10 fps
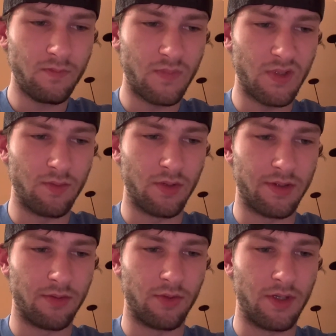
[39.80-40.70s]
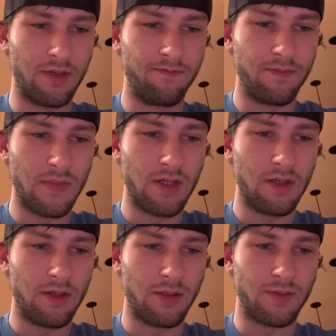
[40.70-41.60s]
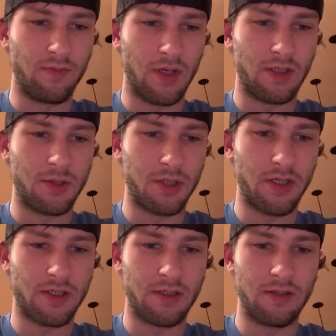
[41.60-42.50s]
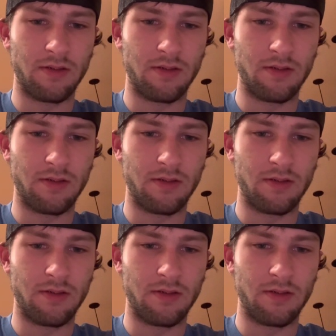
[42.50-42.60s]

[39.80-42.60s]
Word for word: Number three is Mic Check